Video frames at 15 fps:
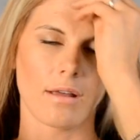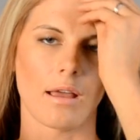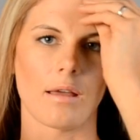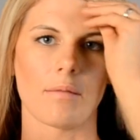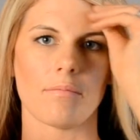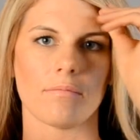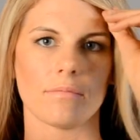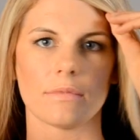
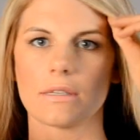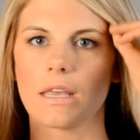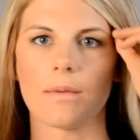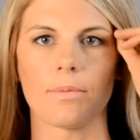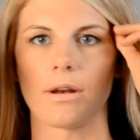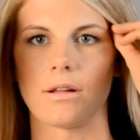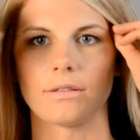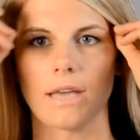to
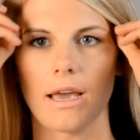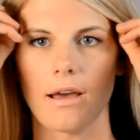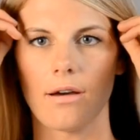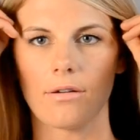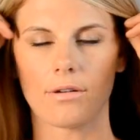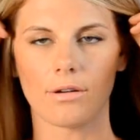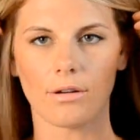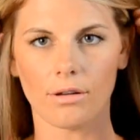keep it all
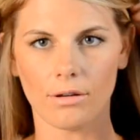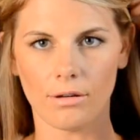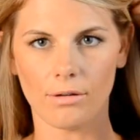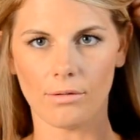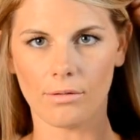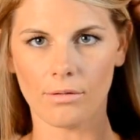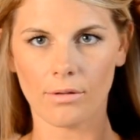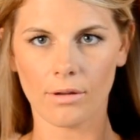down, or you could do,
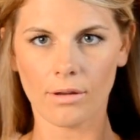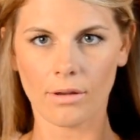you